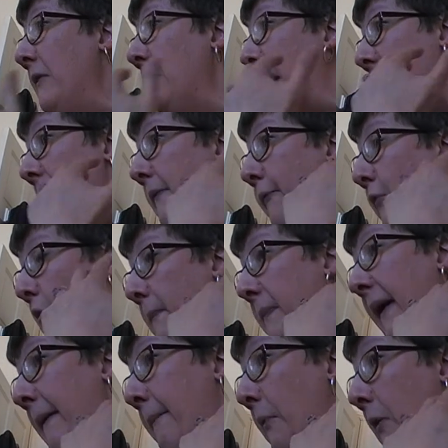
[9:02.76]
crying in front of
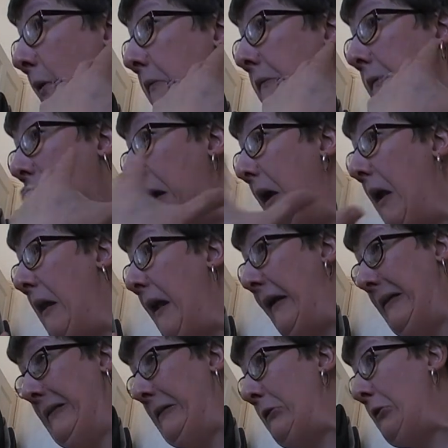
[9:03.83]
people. I
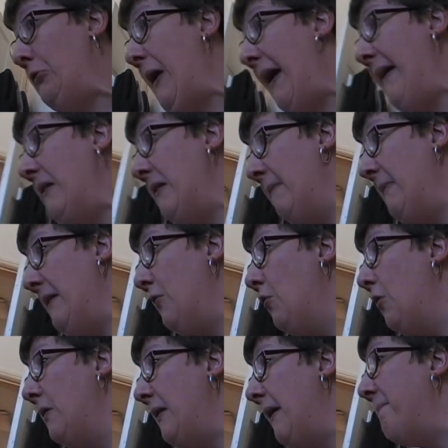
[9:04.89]
like crying on my
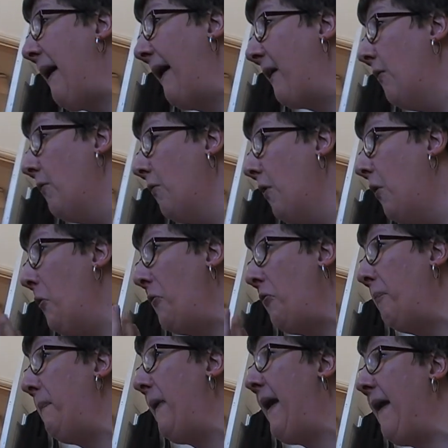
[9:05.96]
own, in my own
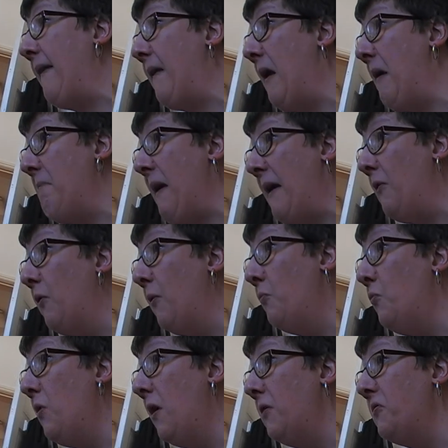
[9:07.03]
space, in my
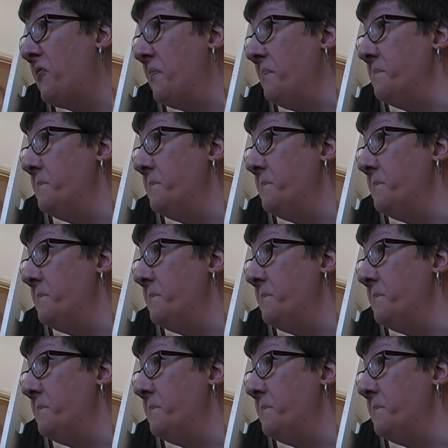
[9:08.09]
own world.